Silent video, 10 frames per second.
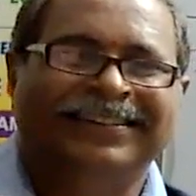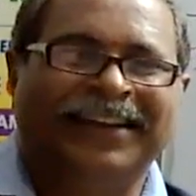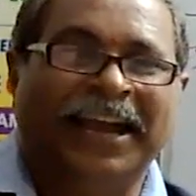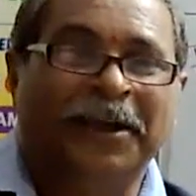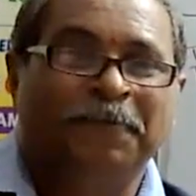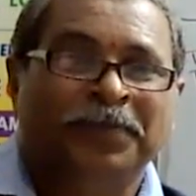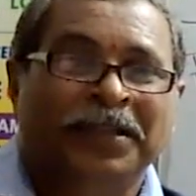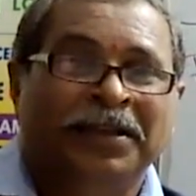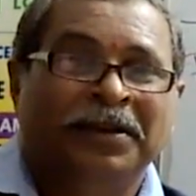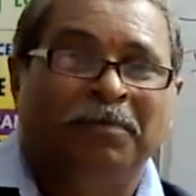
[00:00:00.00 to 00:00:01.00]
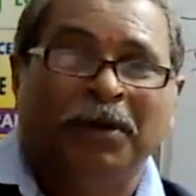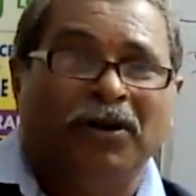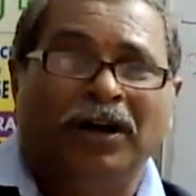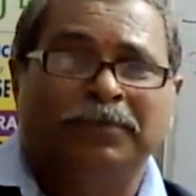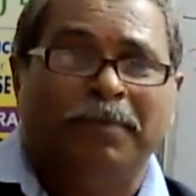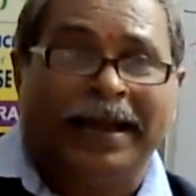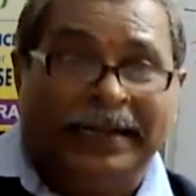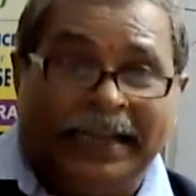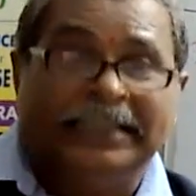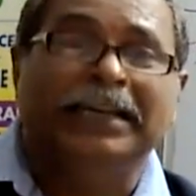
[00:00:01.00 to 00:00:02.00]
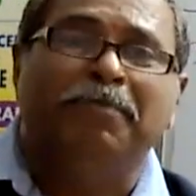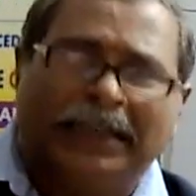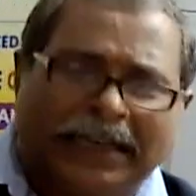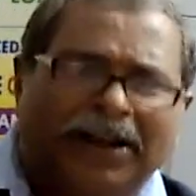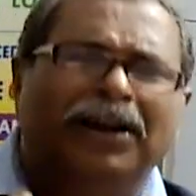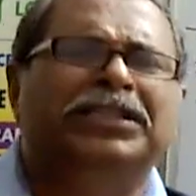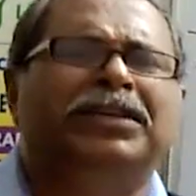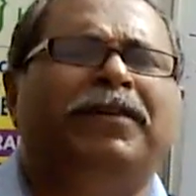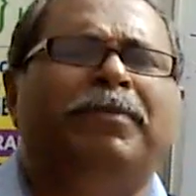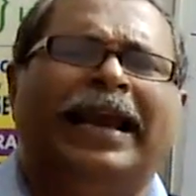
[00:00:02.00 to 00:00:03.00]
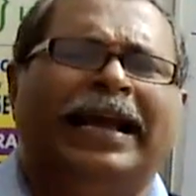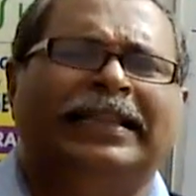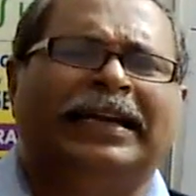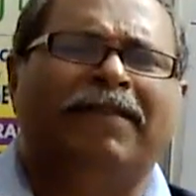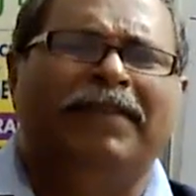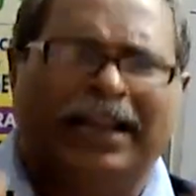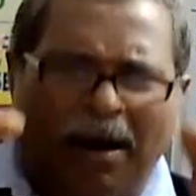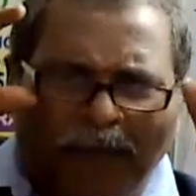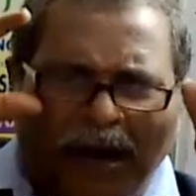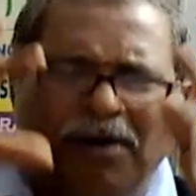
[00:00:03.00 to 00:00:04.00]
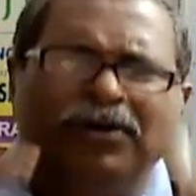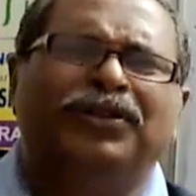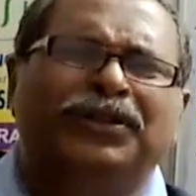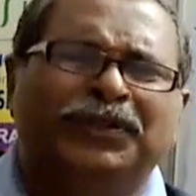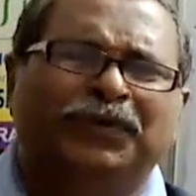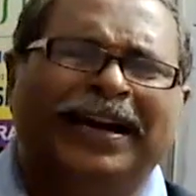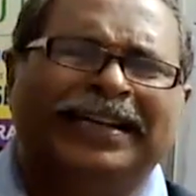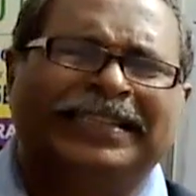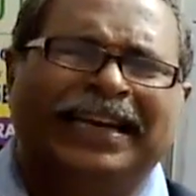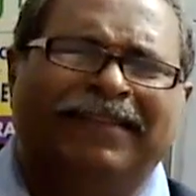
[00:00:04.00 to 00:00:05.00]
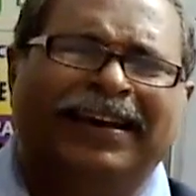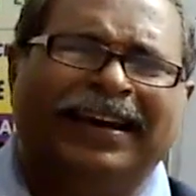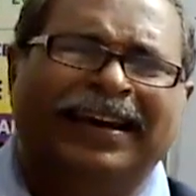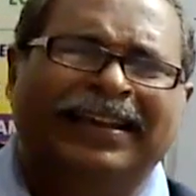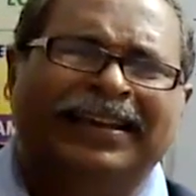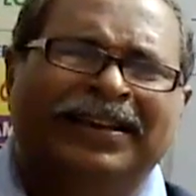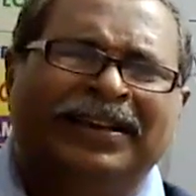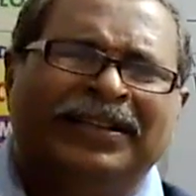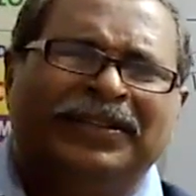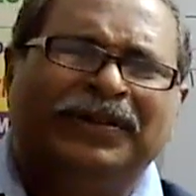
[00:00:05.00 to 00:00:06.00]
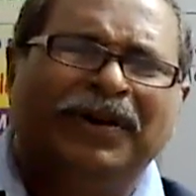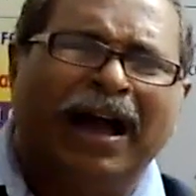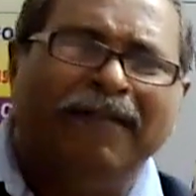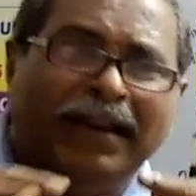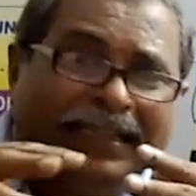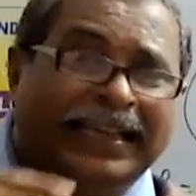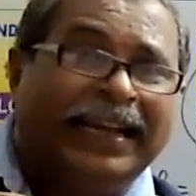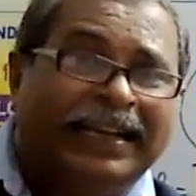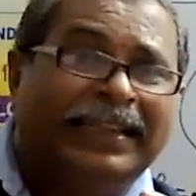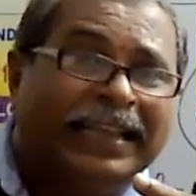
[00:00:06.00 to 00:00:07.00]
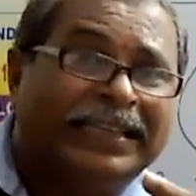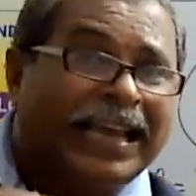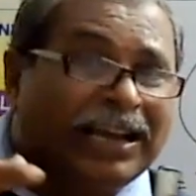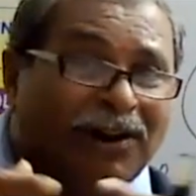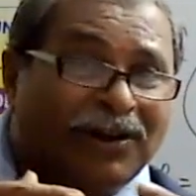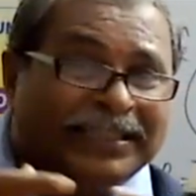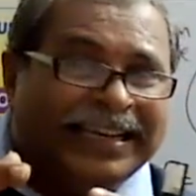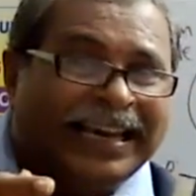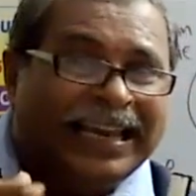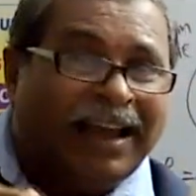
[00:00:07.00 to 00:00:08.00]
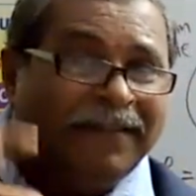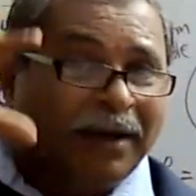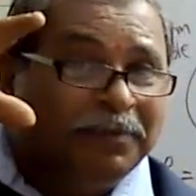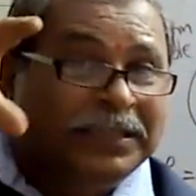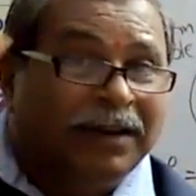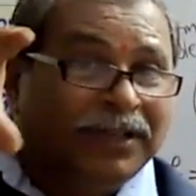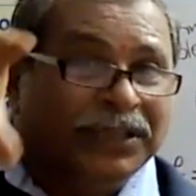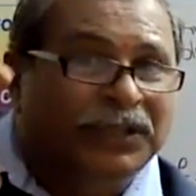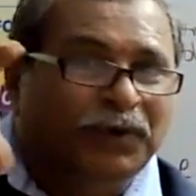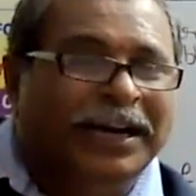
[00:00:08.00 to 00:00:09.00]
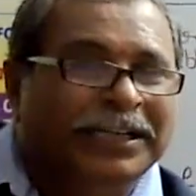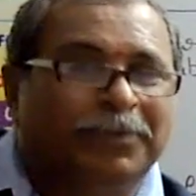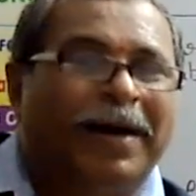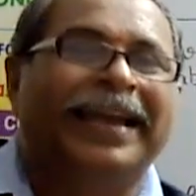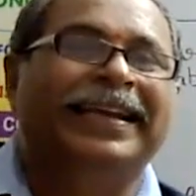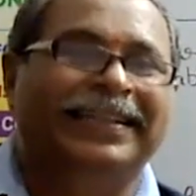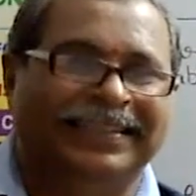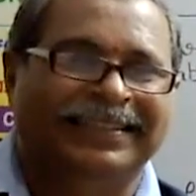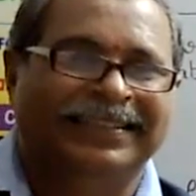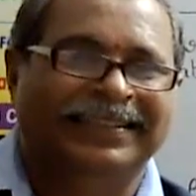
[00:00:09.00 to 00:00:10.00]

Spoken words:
Okay, because my teaching methodology will be like that. I will come down to the student's level. So I will check the psychologically, I will observe the student's mind.